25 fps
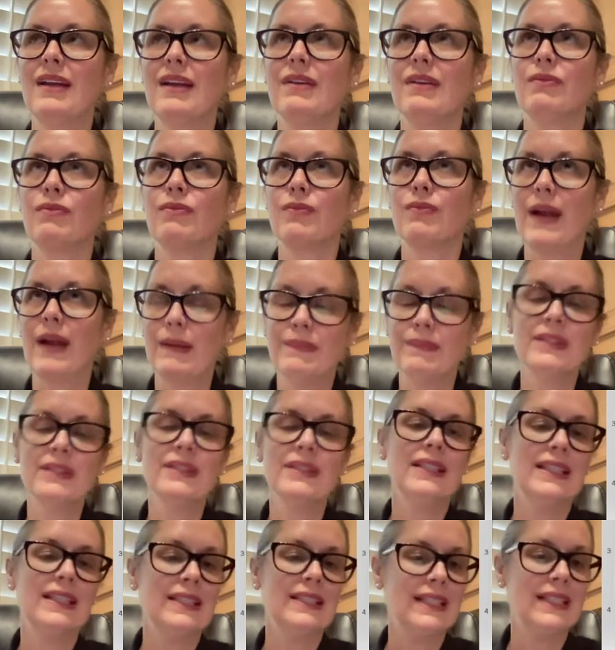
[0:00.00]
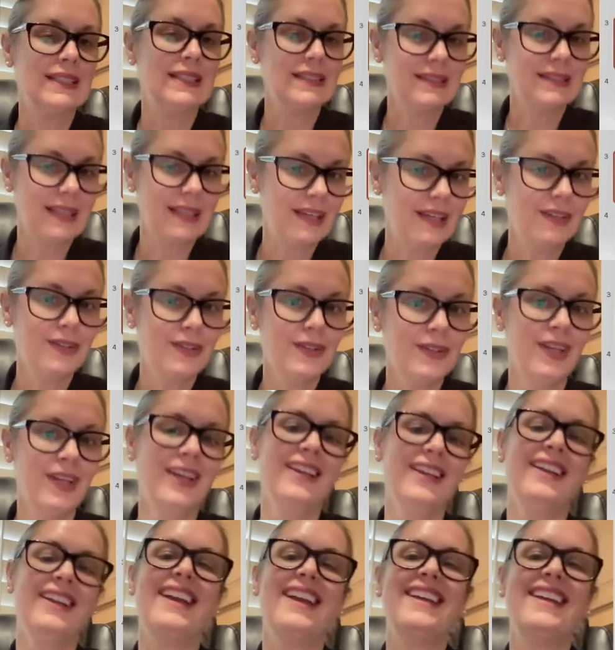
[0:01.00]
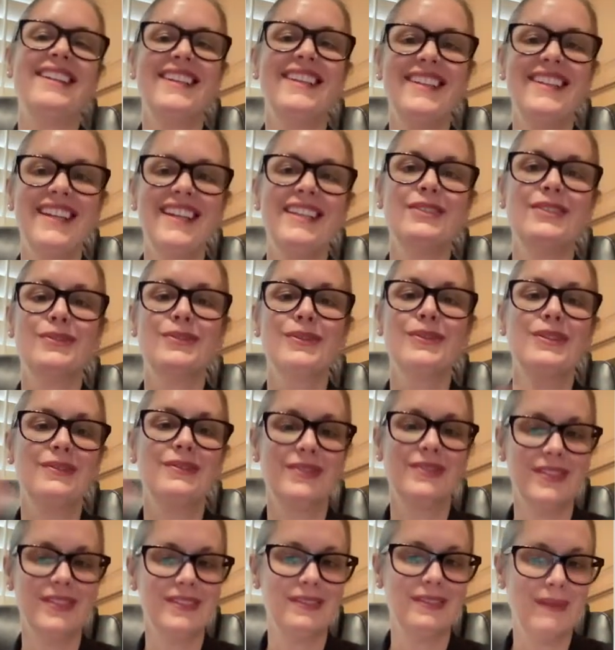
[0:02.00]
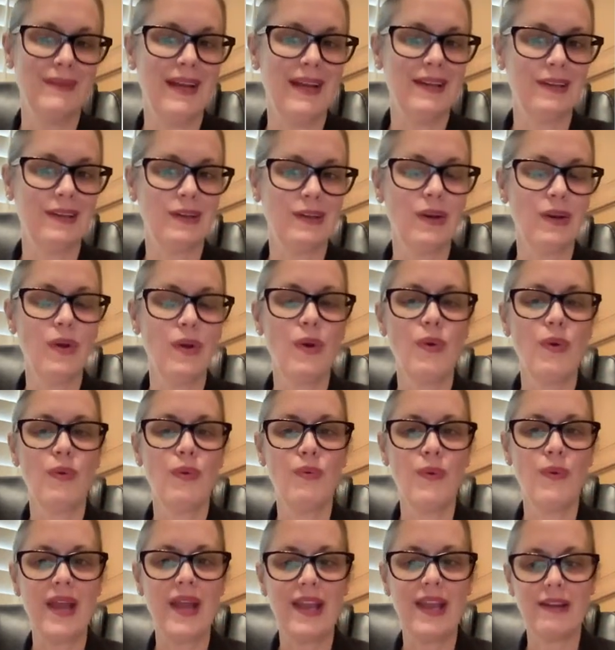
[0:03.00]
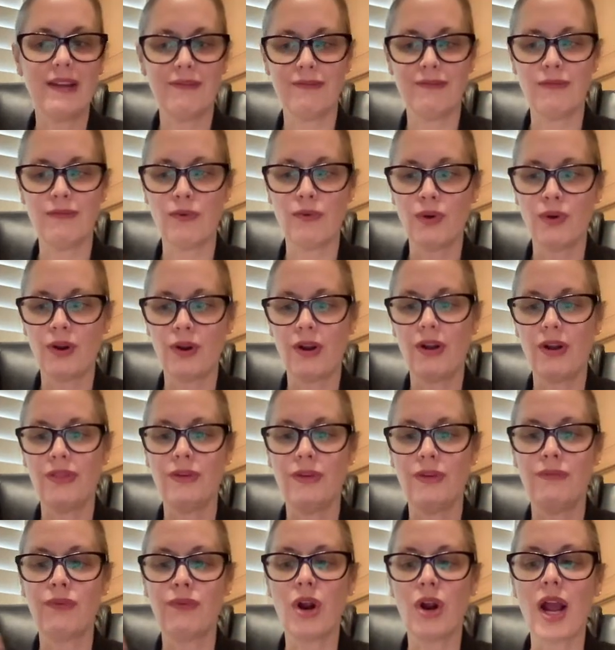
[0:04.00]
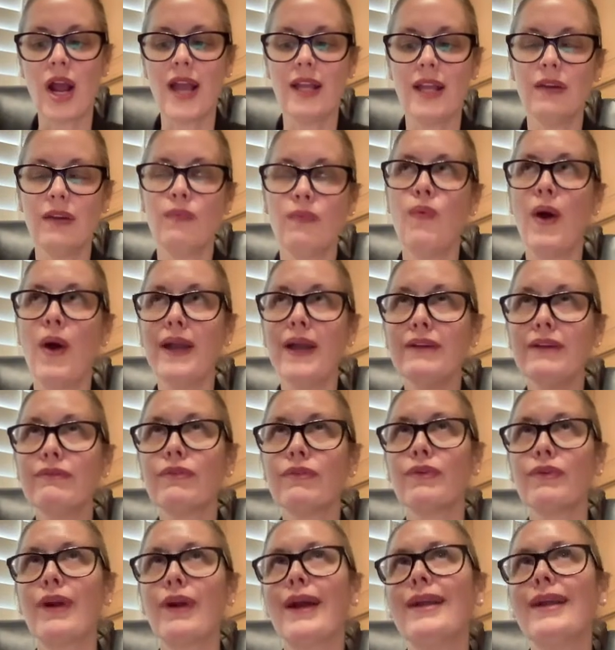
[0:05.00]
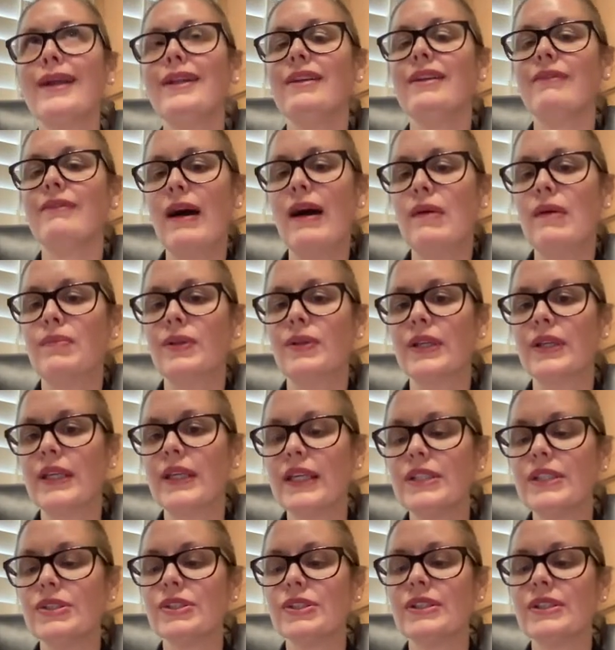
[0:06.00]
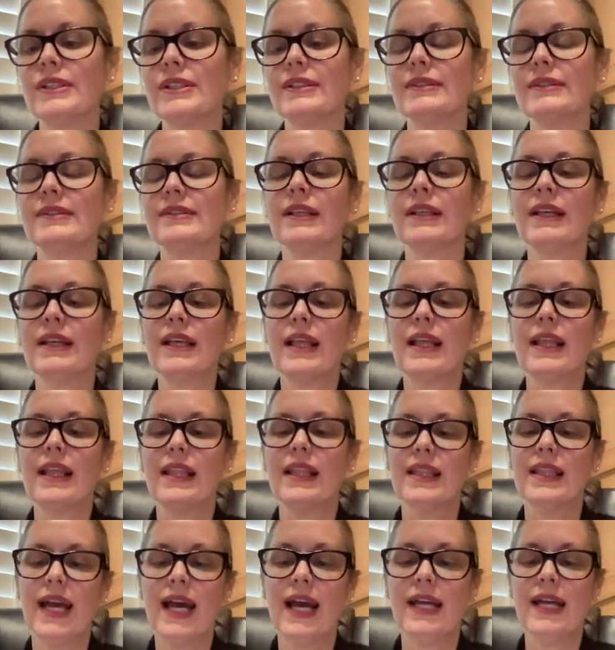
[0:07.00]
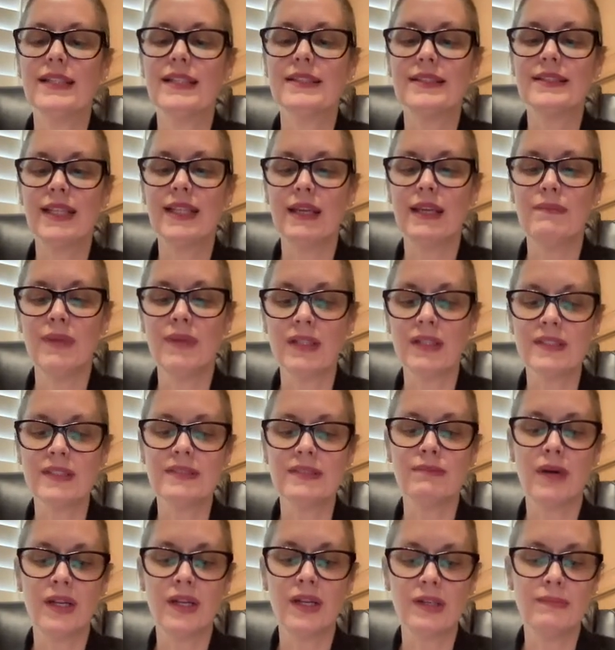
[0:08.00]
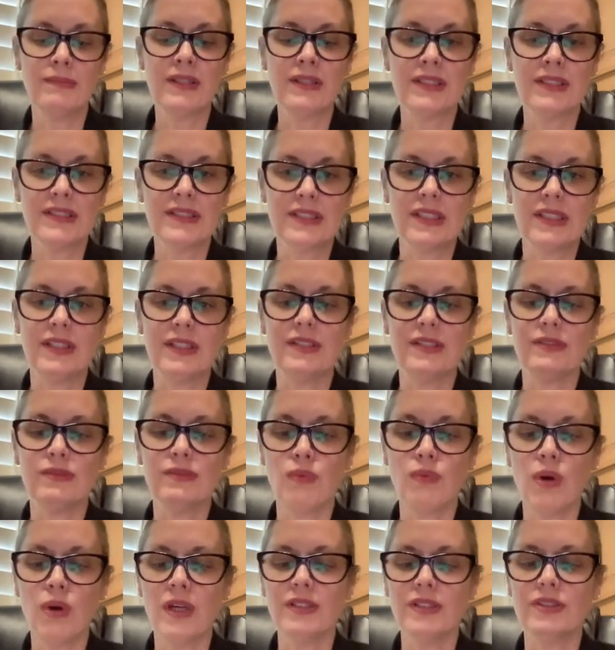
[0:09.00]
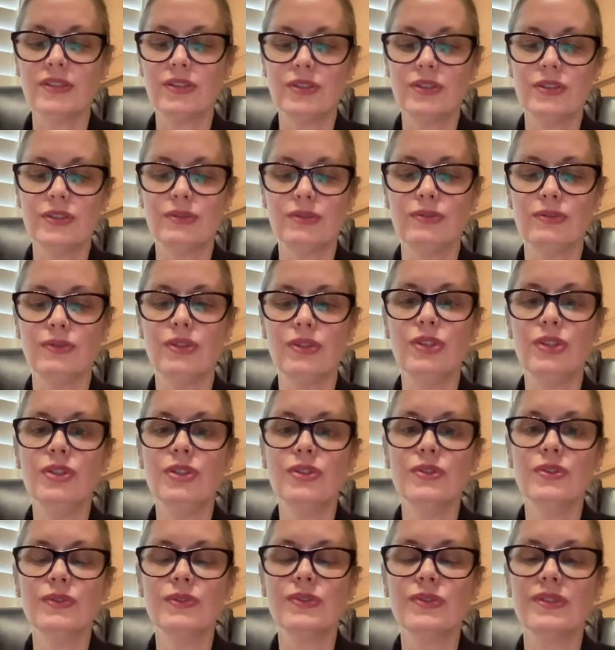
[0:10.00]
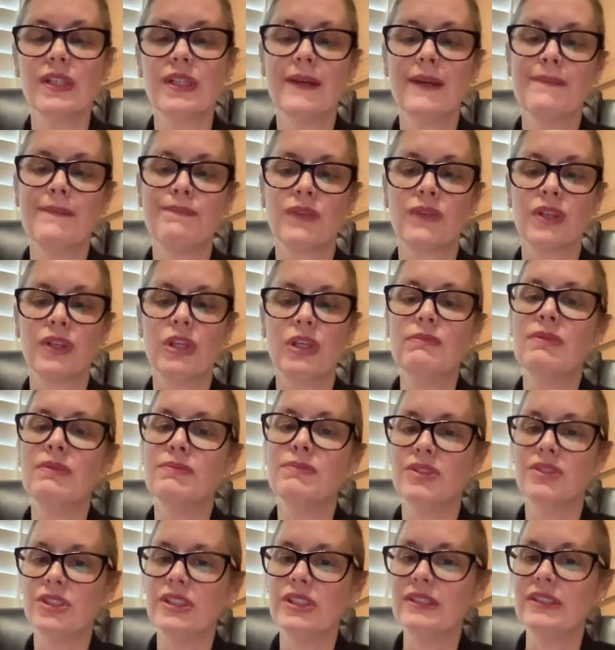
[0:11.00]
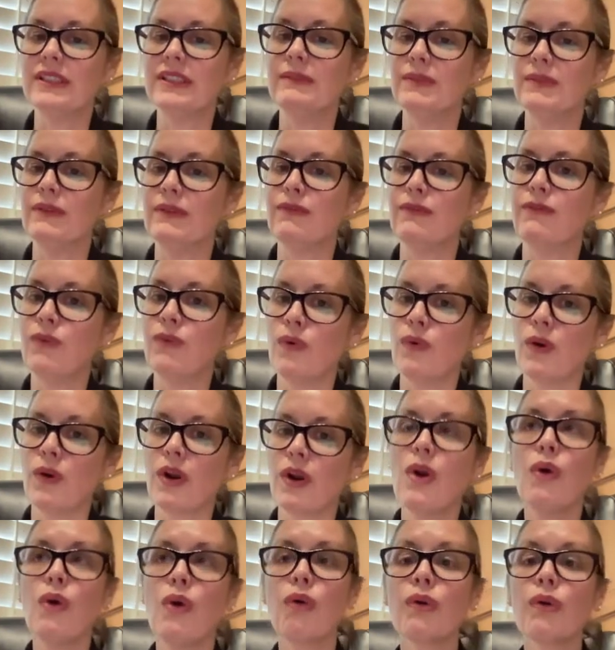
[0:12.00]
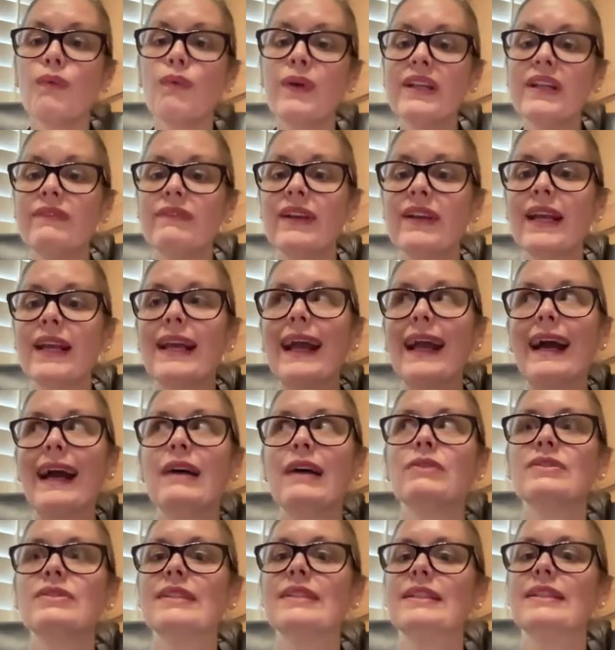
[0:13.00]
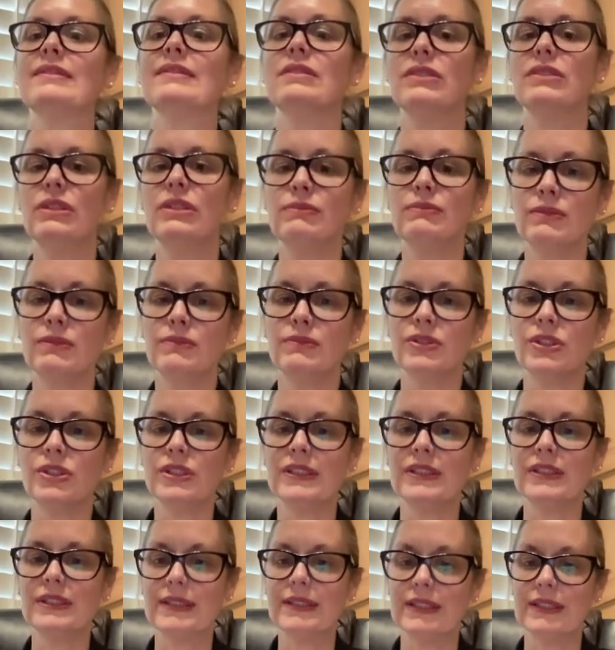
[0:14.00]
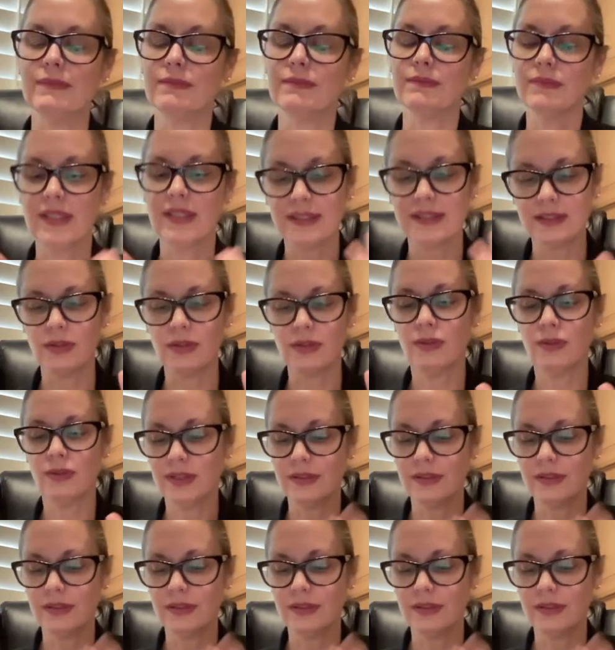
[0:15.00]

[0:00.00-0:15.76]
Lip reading: rapidly and at scale and in any sort of systematic way for the wide variety of applications that, say, modern militaries want to use human machine teaming for, or what even counts as a human machine team. That's a whole